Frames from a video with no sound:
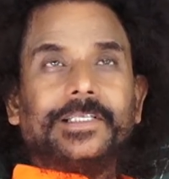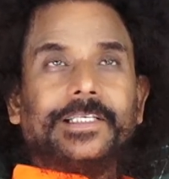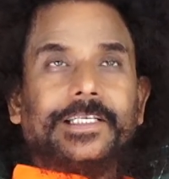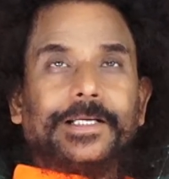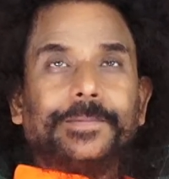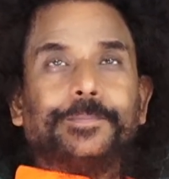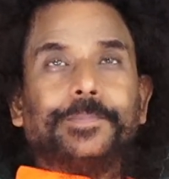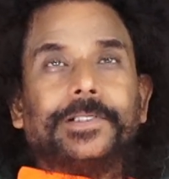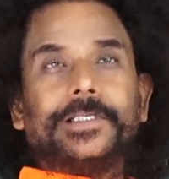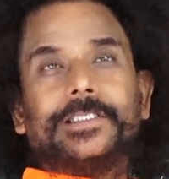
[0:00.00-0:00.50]

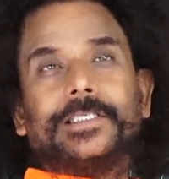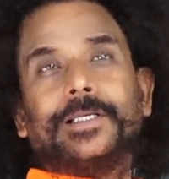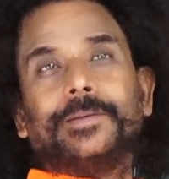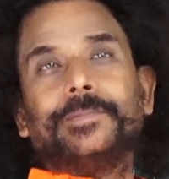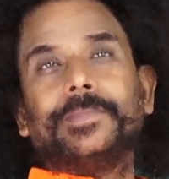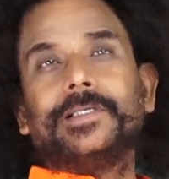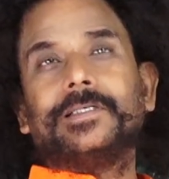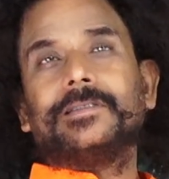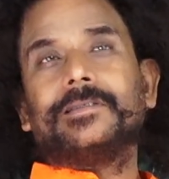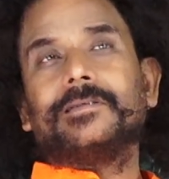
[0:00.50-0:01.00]
10%
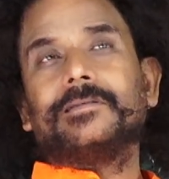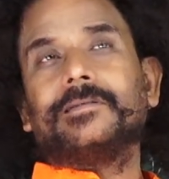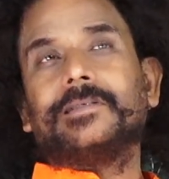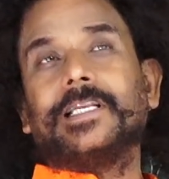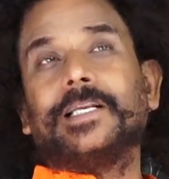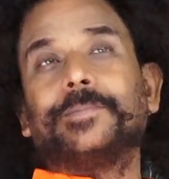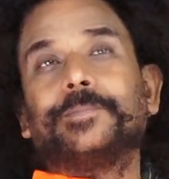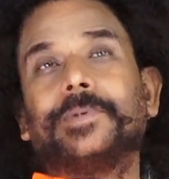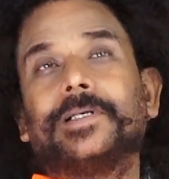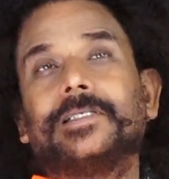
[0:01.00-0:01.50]
means
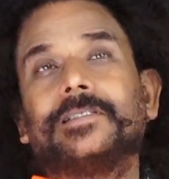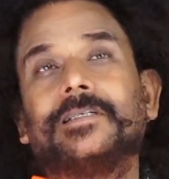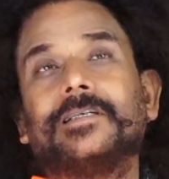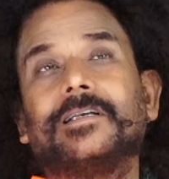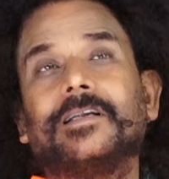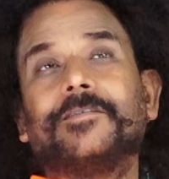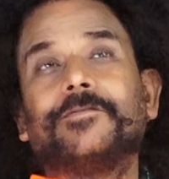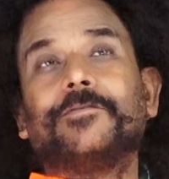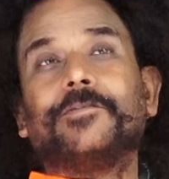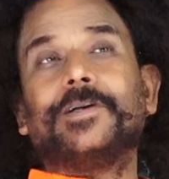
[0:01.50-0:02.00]

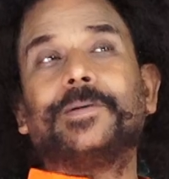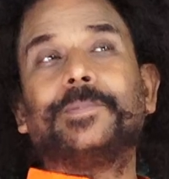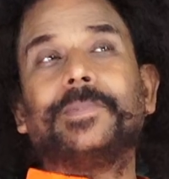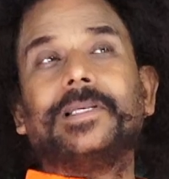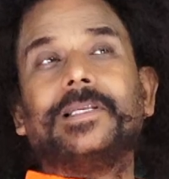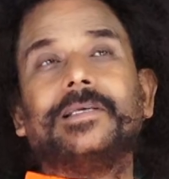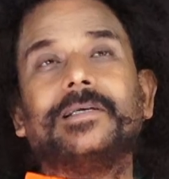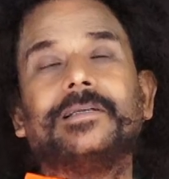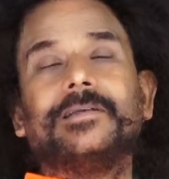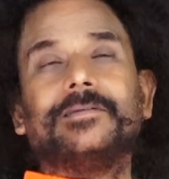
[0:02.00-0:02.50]
10% of 1
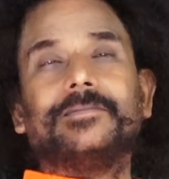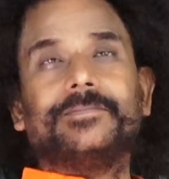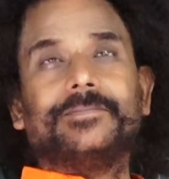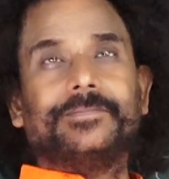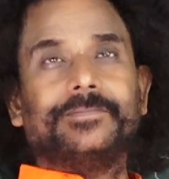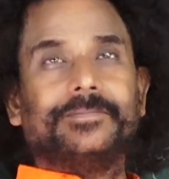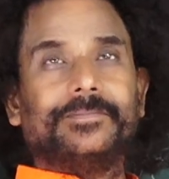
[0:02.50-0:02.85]
million.